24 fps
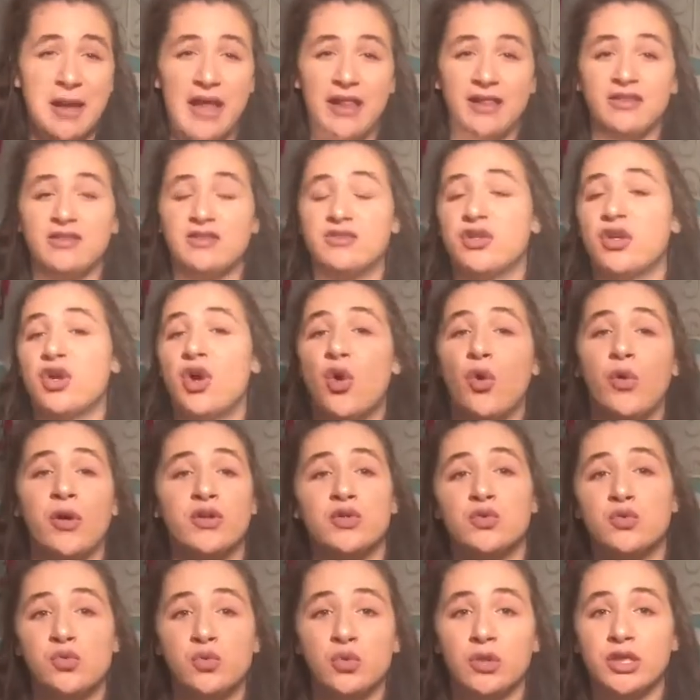palettes, they're
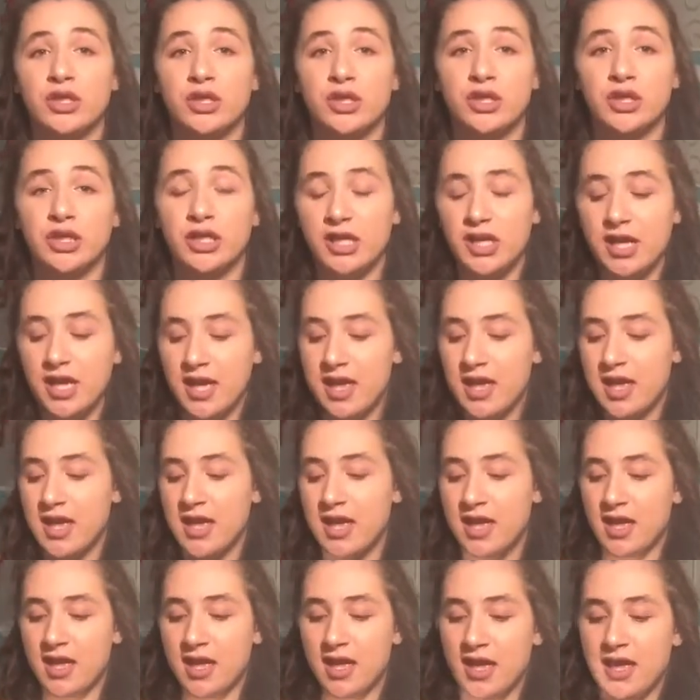always really good,
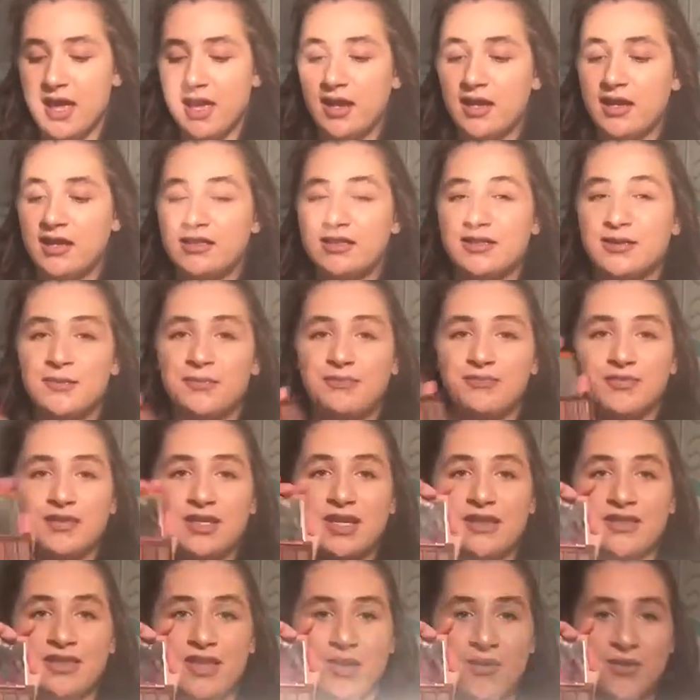and
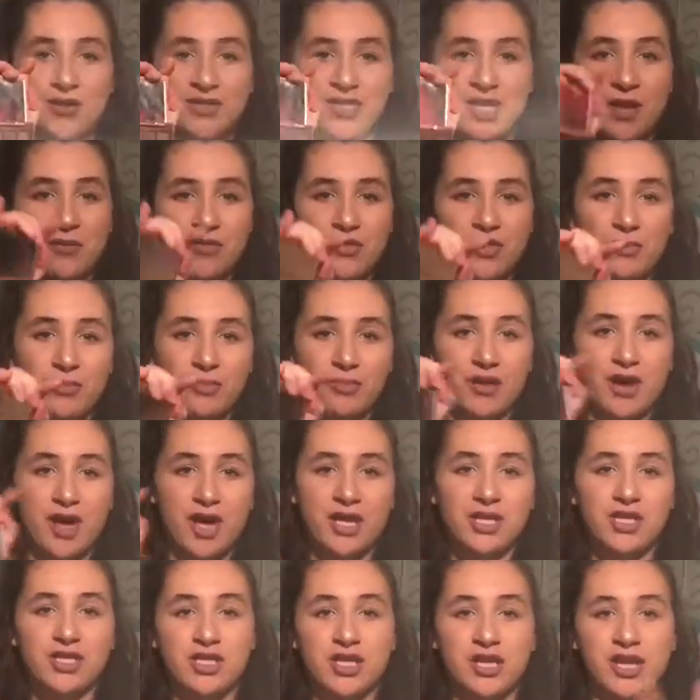they always come with a
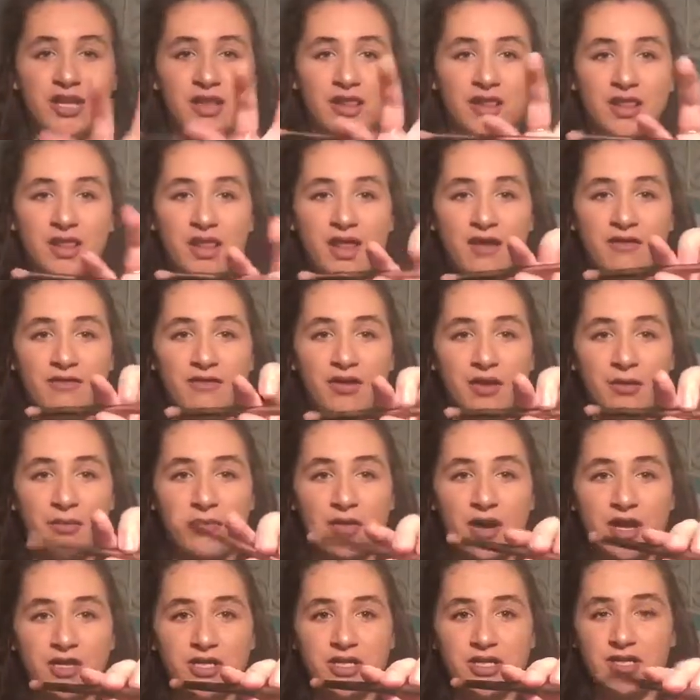brush, and I love their
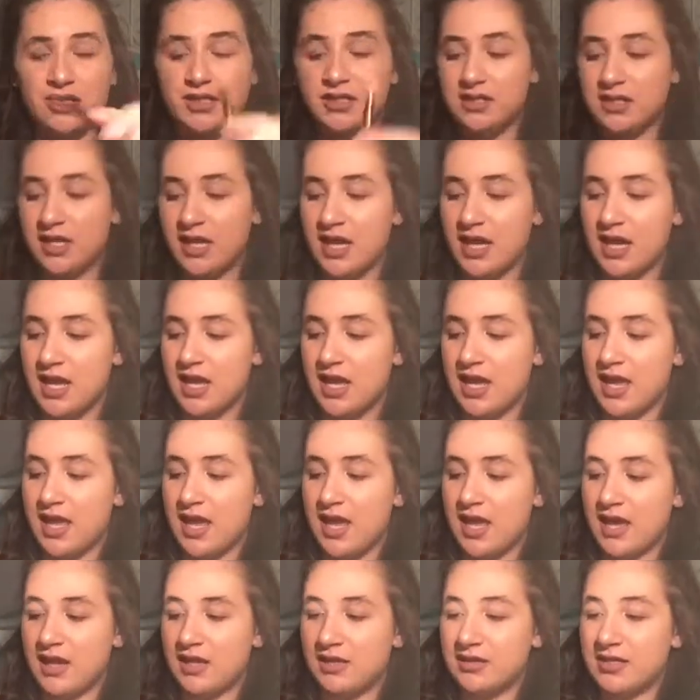brushes.
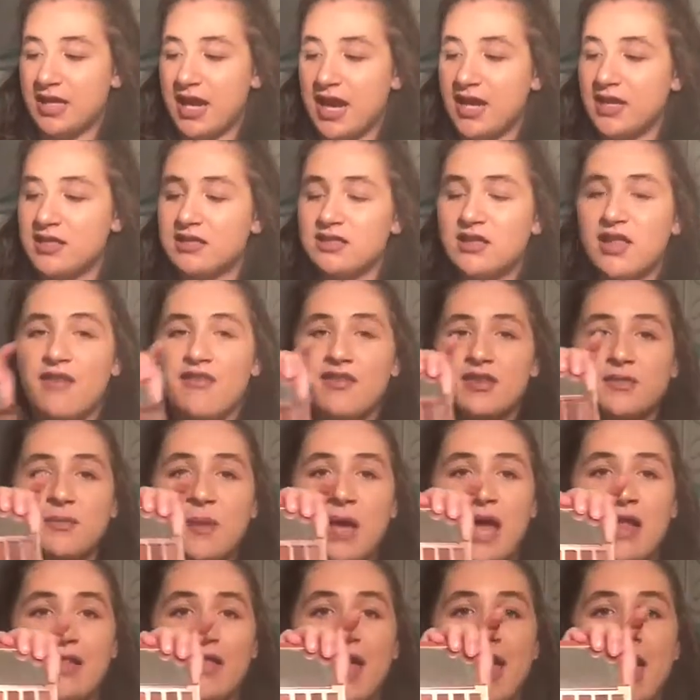And I just love this
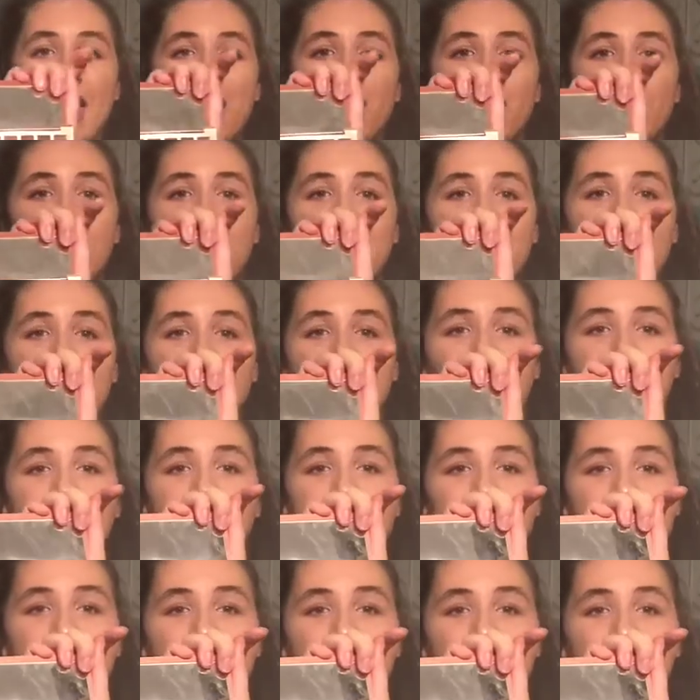palette. Every color
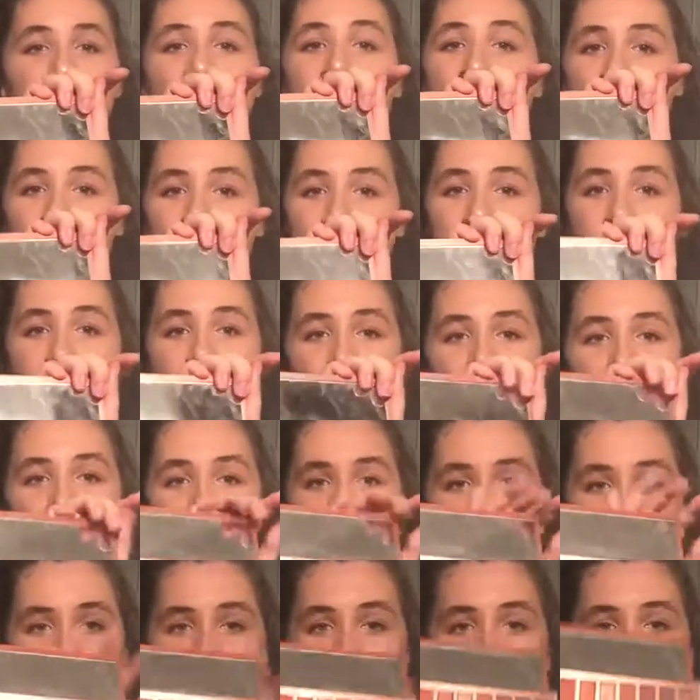in here I can do
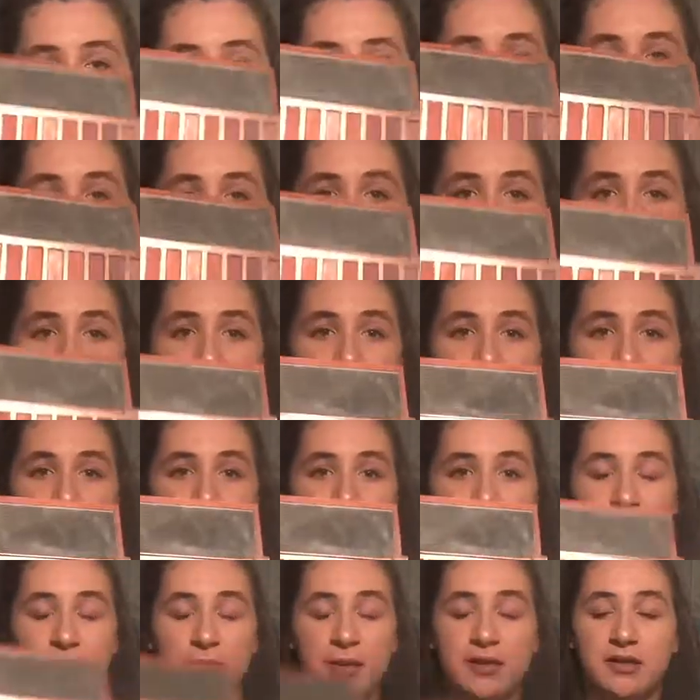something with, and that's what I
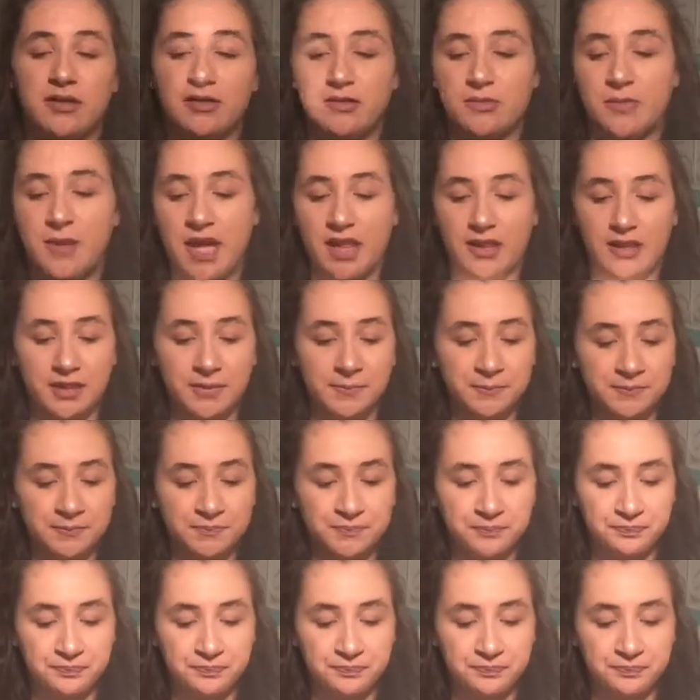love about this palette.